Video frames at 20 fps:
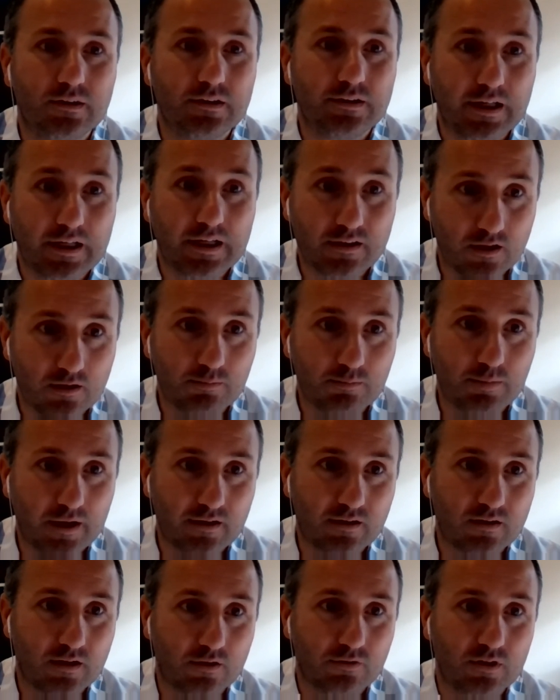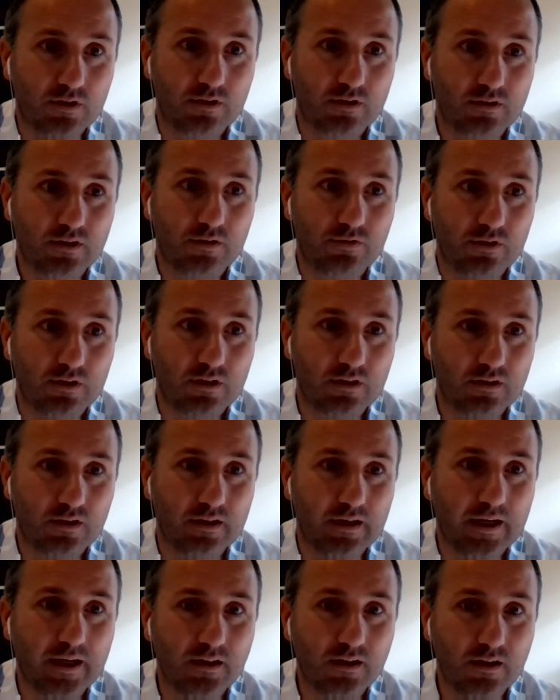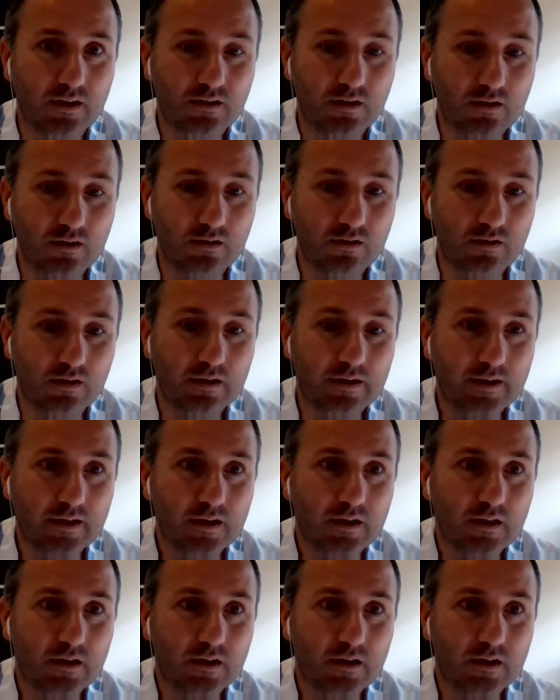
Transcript: reason-based tafsir, definitely. And it is